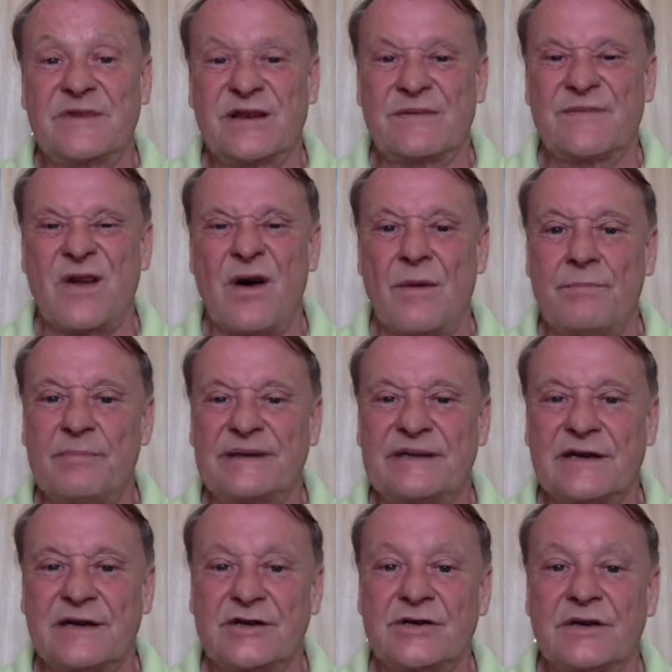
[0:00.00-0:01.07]

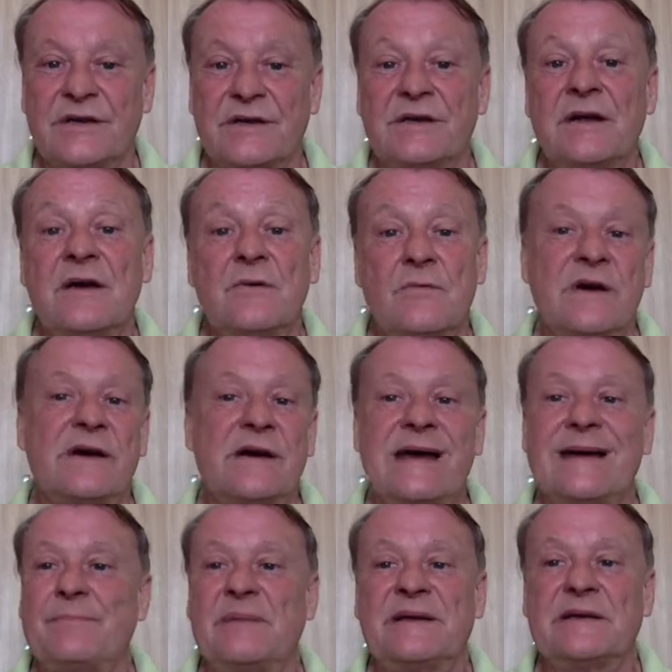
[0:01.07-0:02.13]
competition, we're
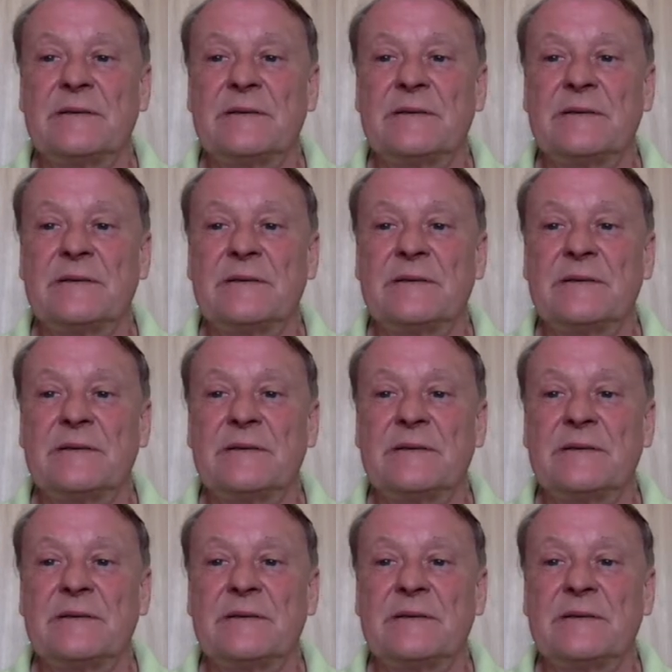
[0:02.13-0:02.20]
happy to